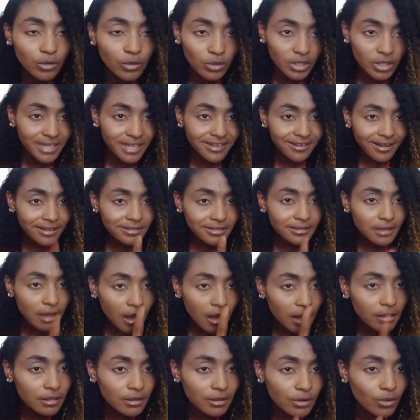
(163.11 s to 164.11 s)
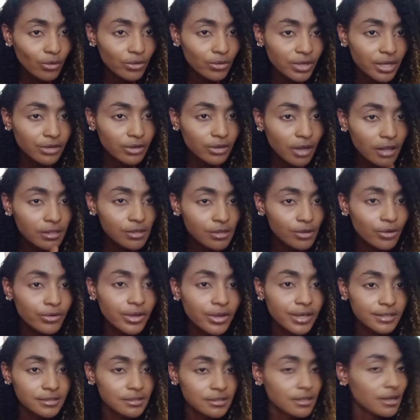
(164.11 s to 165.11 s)
Okay, not North Korea. North
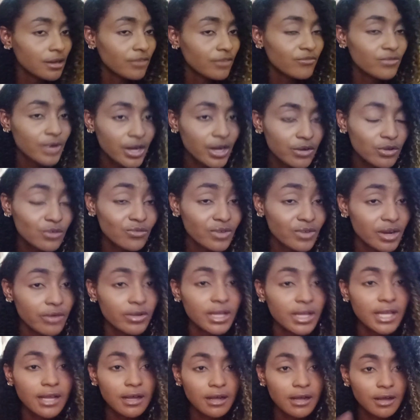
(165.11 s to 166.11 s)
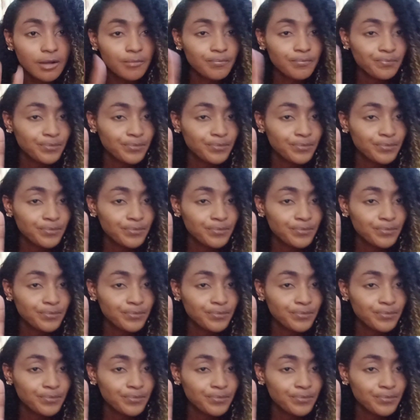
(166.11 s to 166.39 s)
Korea is the very, very uh,